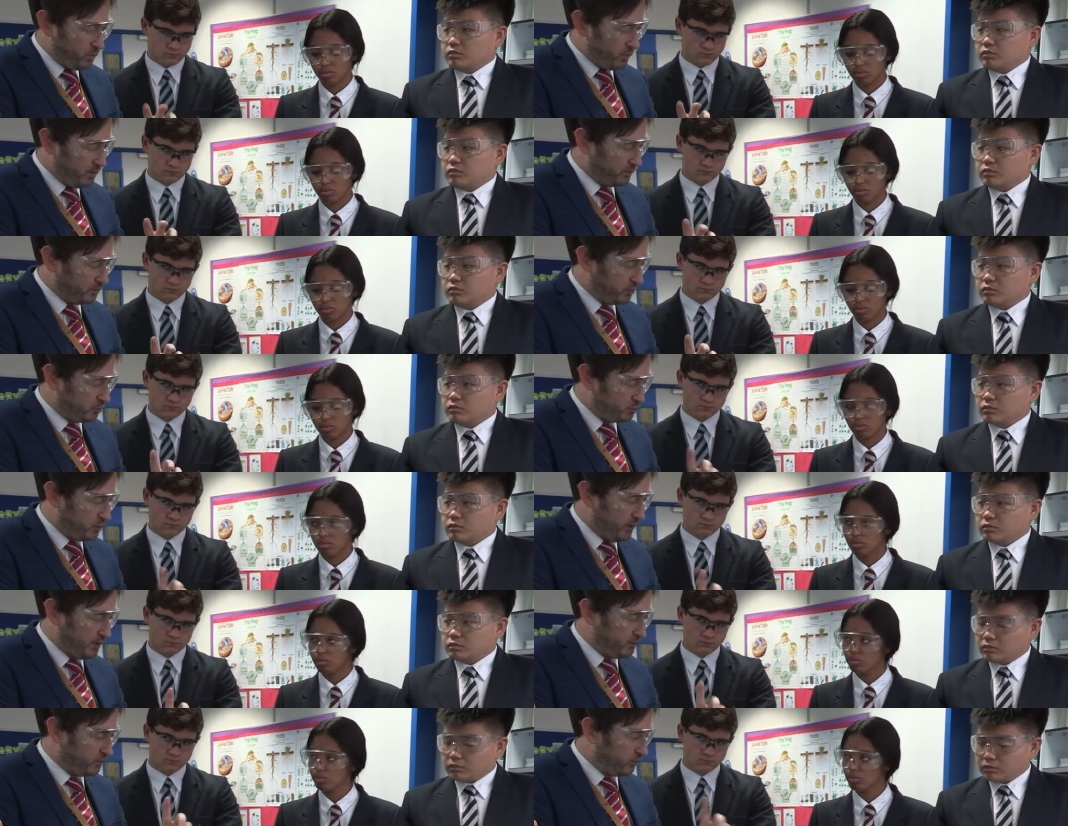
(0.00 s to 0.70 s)
Speaker 1: we need
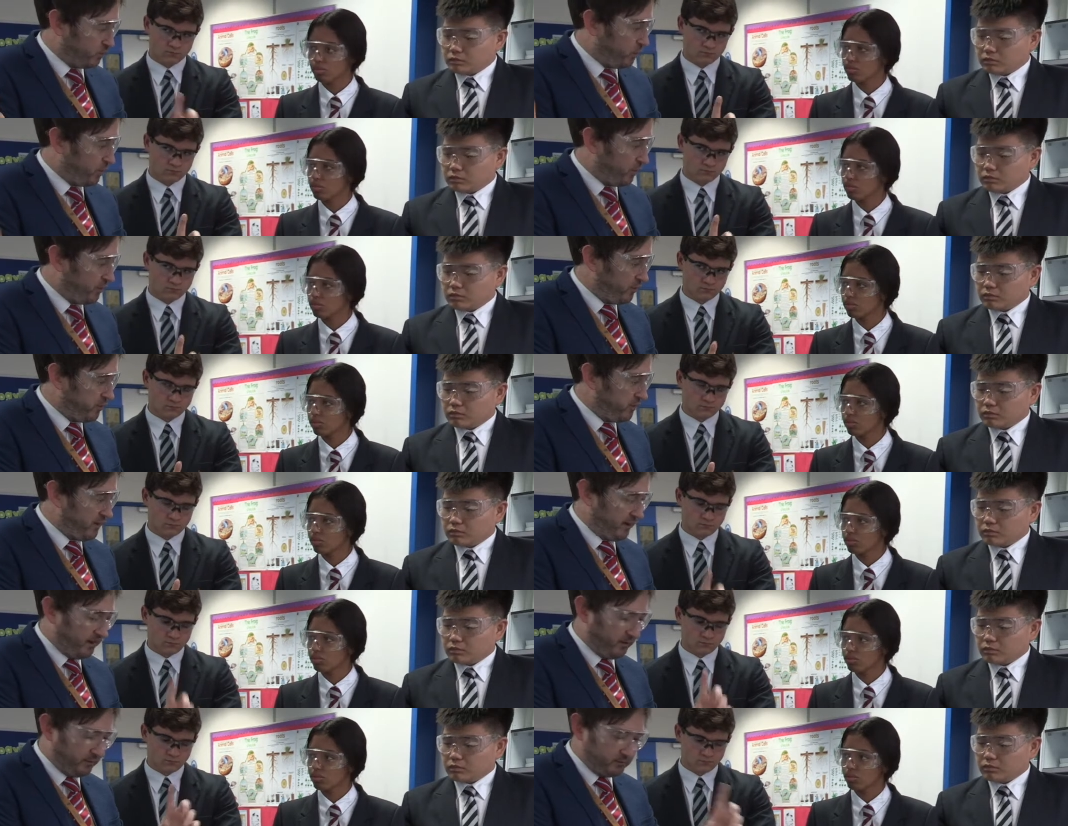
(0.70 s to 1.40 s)
to train
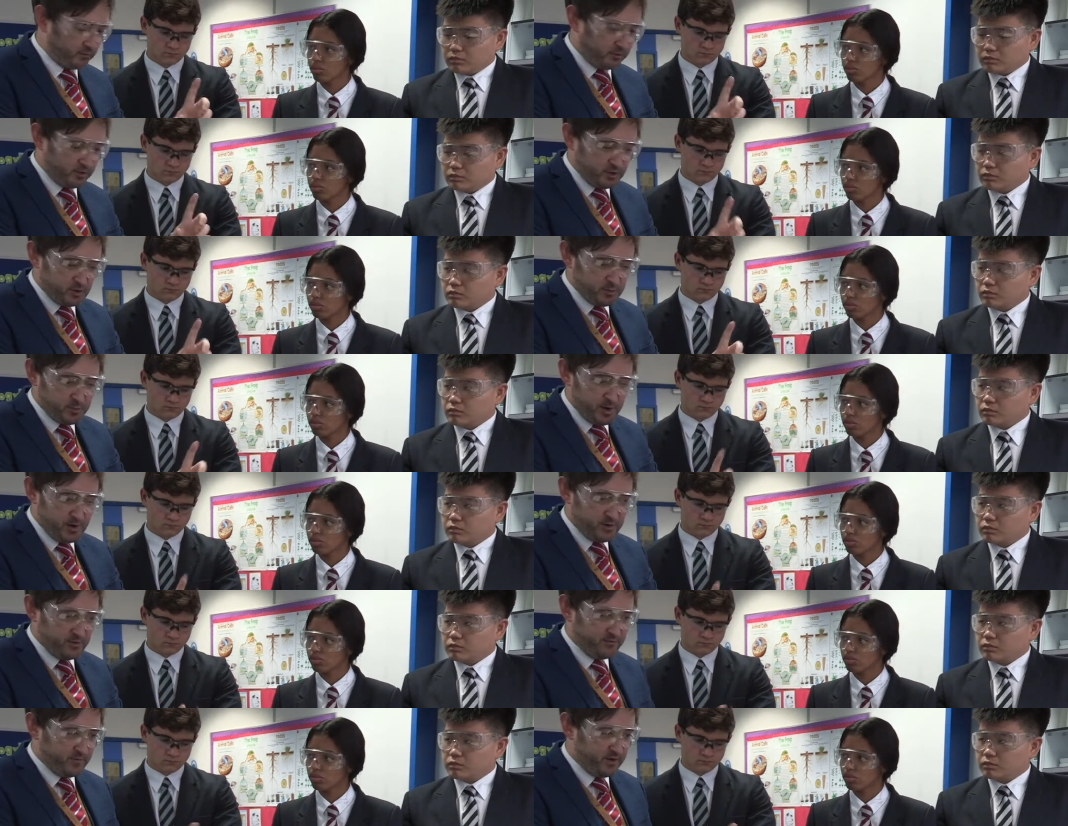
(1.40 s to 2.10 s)
one thing, the
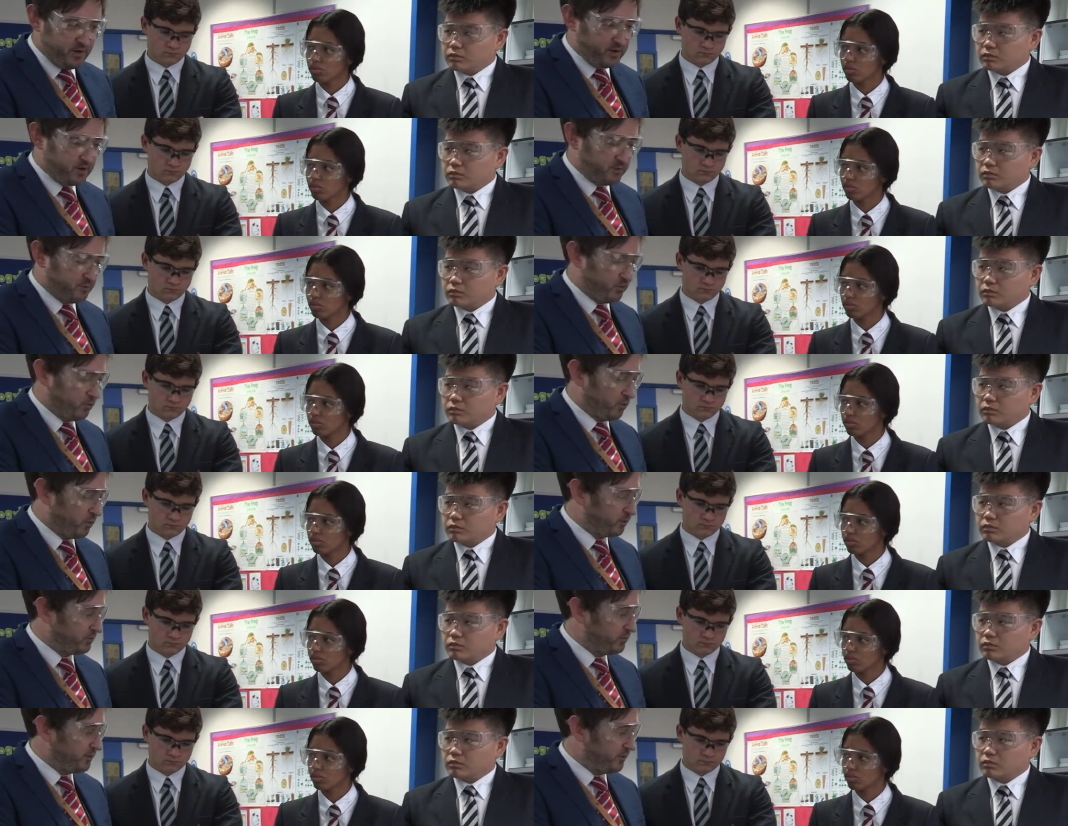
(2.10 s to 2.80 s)
independent variable.
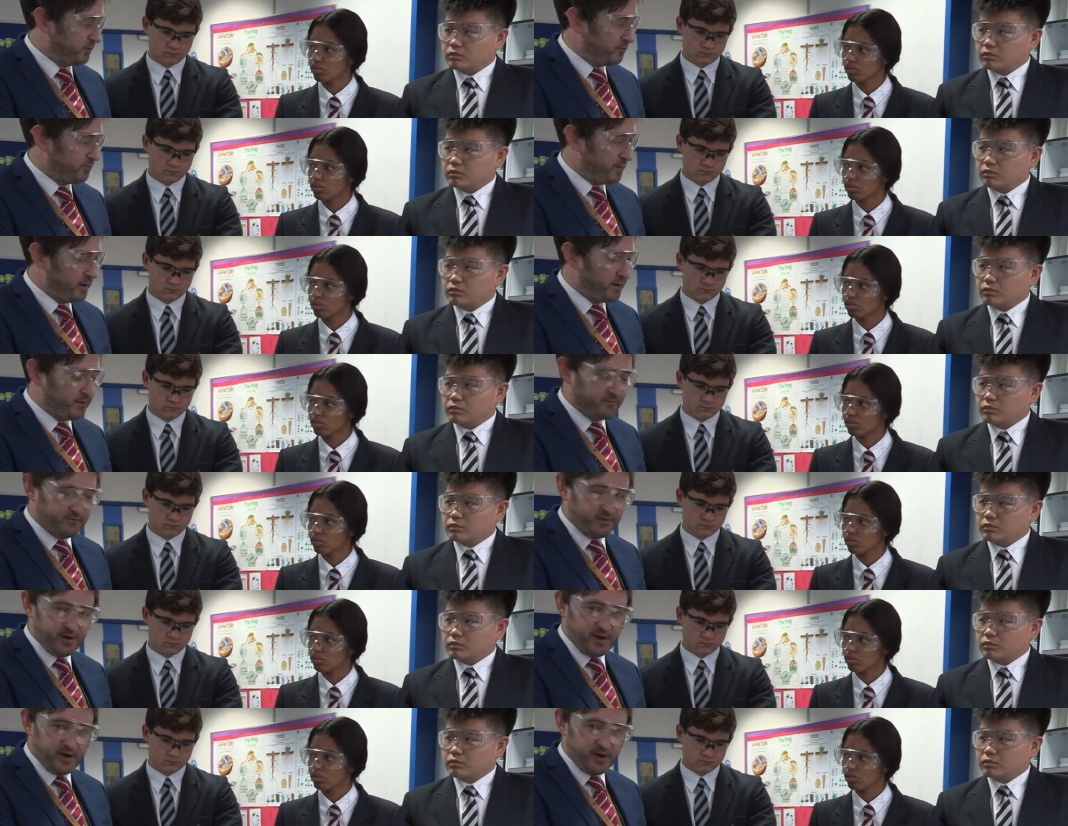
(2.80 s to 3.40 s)
What's the independent